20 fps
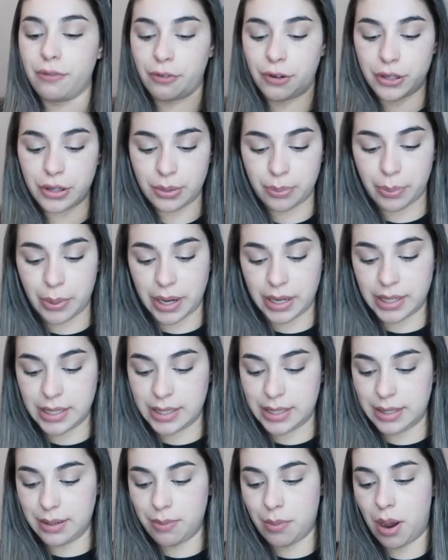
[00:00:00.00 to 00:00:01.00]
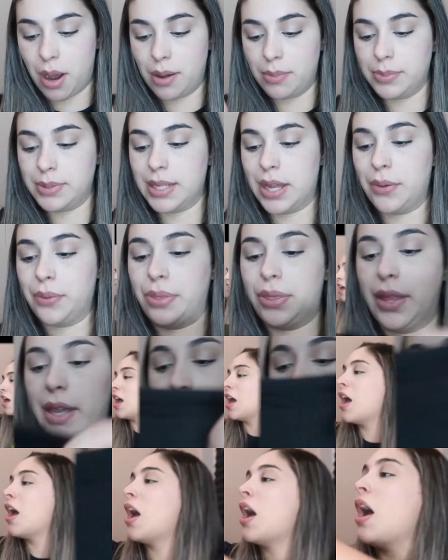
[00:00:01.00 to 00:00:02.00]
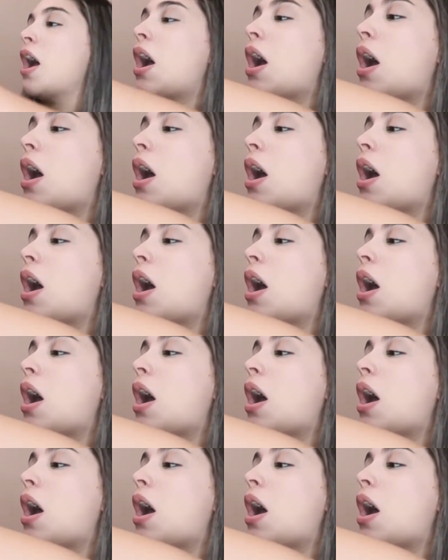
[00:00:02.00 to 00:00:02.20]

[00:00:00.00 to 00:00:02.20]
for the pregnancy moms out there.